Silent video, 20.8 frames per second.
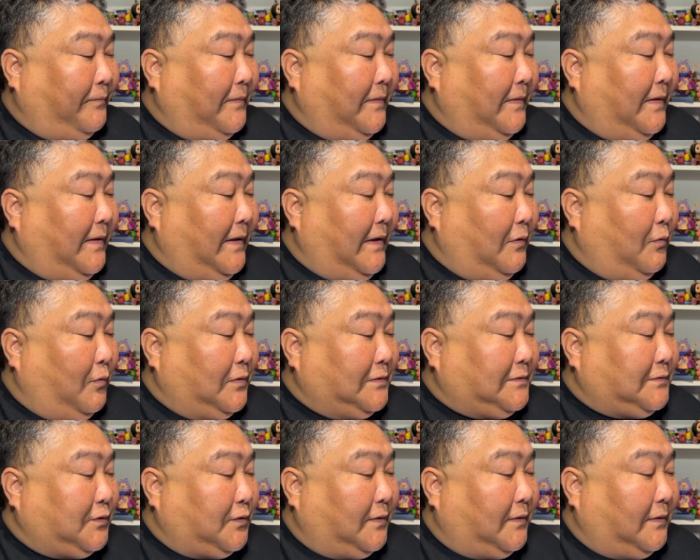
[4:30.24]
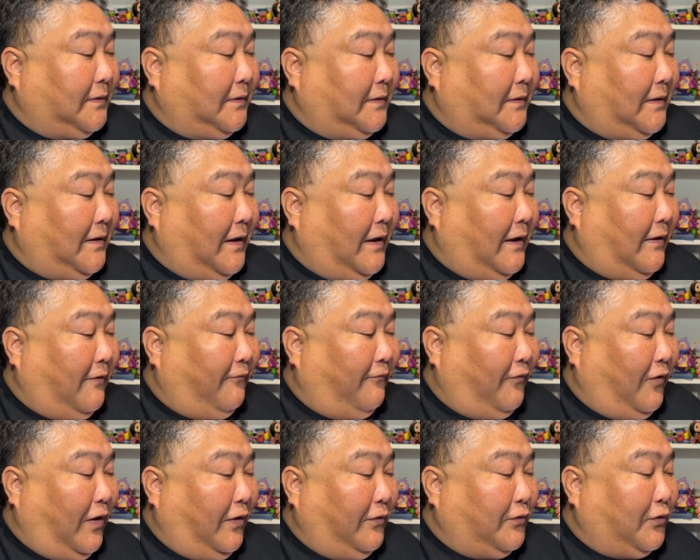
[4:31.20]
It was her
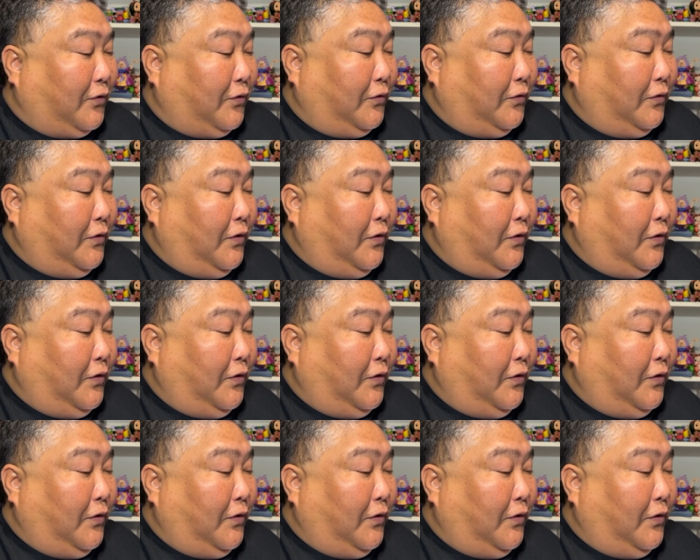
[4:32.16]
father,